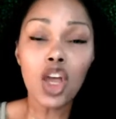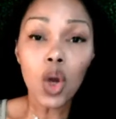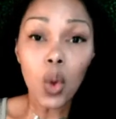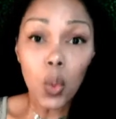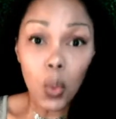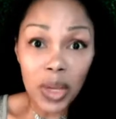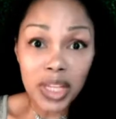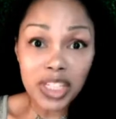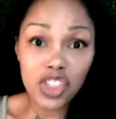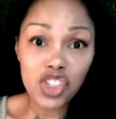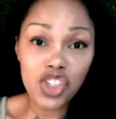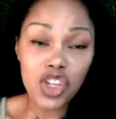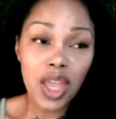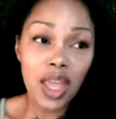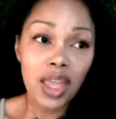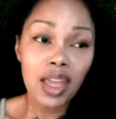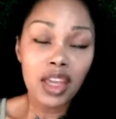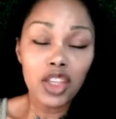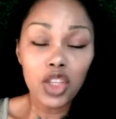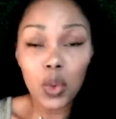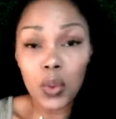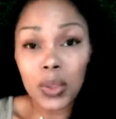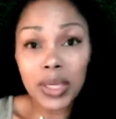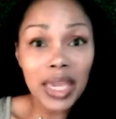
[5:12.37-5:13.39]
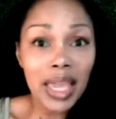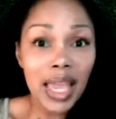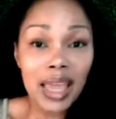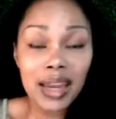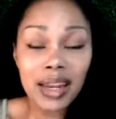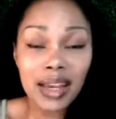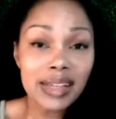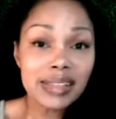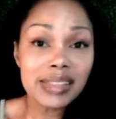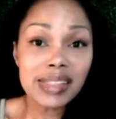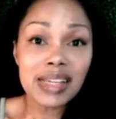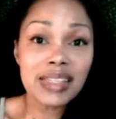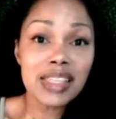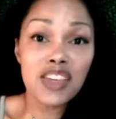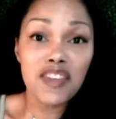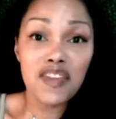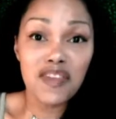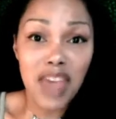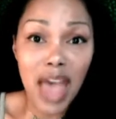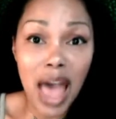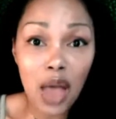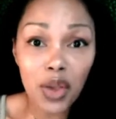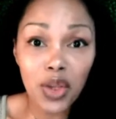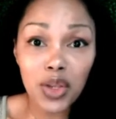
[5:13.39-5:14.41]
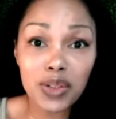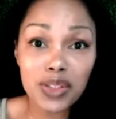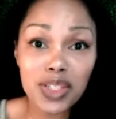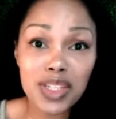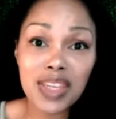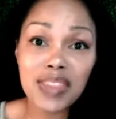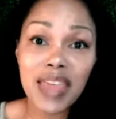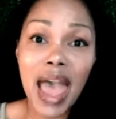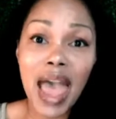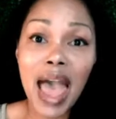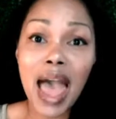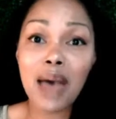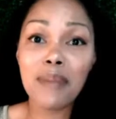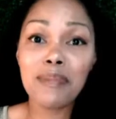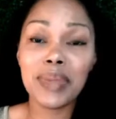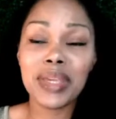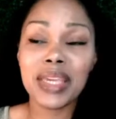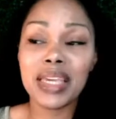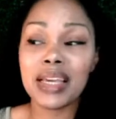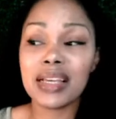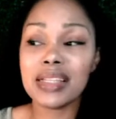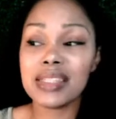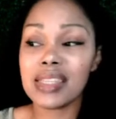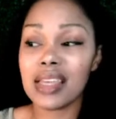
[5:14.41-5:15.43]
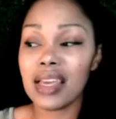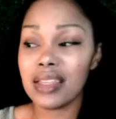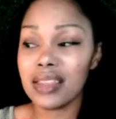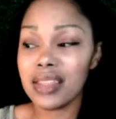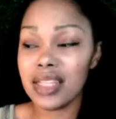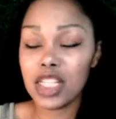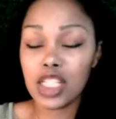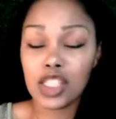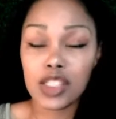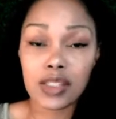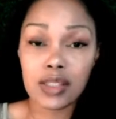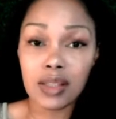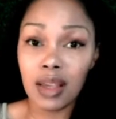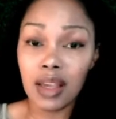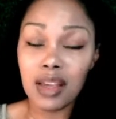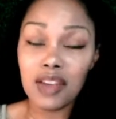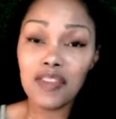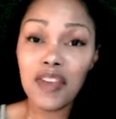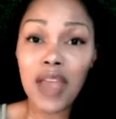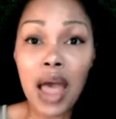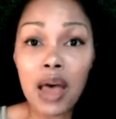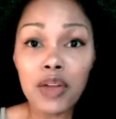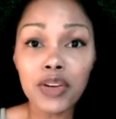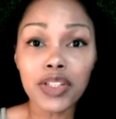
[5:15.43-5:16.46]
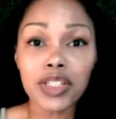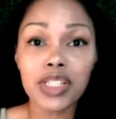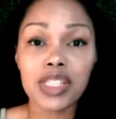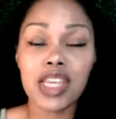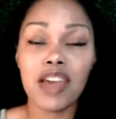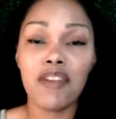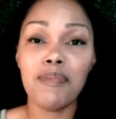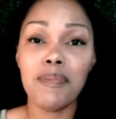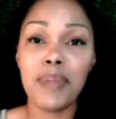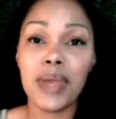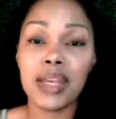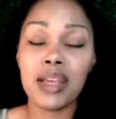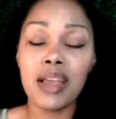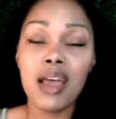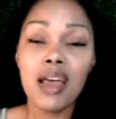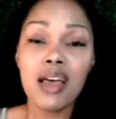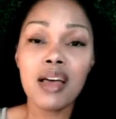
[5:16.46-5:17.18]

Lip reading: which you can't assess a value to that because these founders have been